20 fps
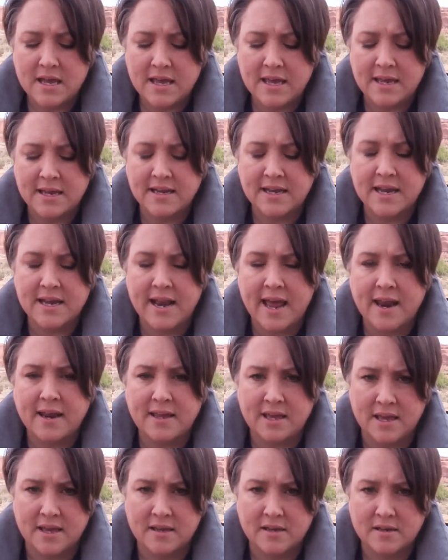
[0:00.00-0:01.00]
in
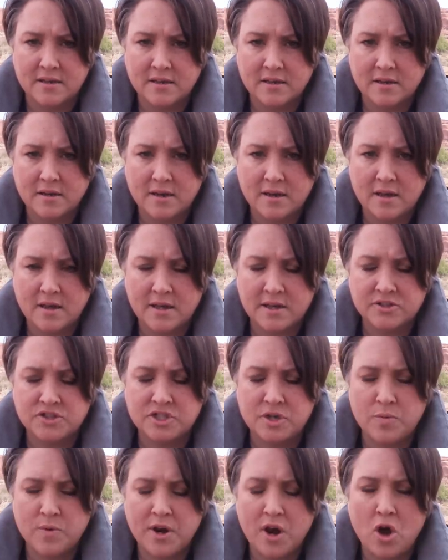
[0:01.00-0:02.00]
Connecticut.
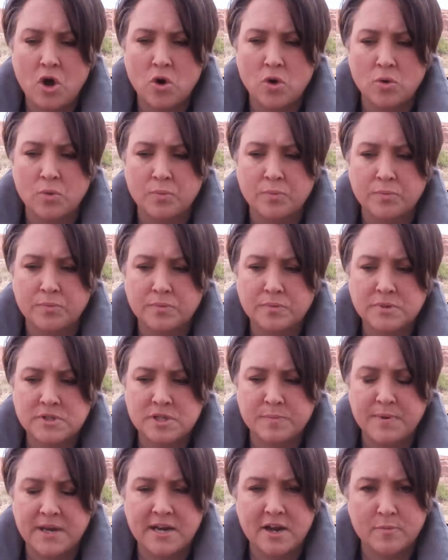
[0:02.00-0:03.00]
She went home
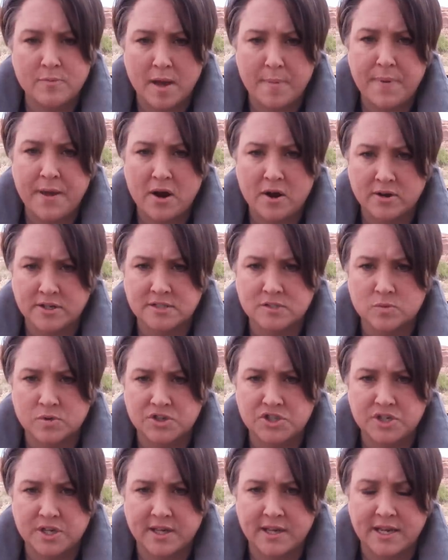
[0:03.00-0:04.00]
to be near my parents
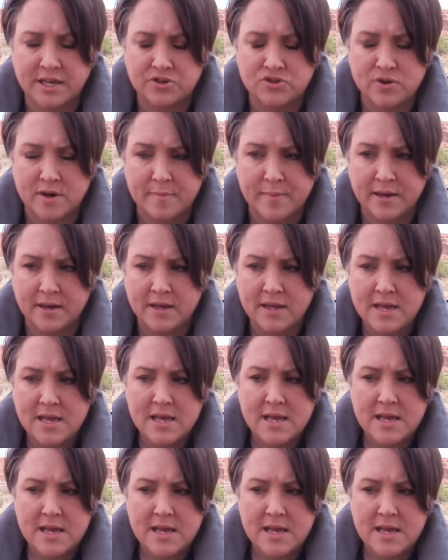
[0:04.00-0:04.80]
where she could get treatment.